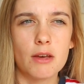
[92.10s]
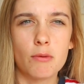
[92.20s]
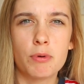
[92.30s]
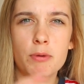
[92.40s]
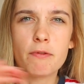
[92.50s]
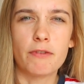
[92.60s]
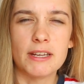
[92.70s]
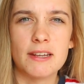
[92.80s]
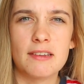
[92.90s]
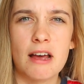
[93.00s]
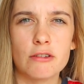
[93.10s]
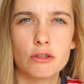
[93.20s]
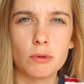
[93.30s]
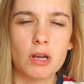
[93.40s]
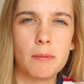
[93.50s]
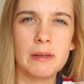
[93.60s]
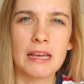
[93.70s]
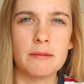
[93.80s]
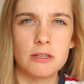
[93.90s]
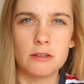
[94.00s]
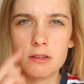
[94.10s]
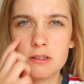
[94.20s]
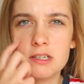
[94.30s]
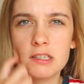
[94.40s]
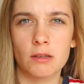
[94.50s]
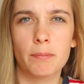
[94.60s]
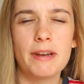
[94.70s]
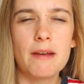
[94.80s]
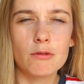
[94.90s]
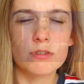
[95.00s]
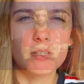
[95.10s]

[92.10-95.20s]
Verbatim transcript: we will find this out until a couple of games into the season, but everyone's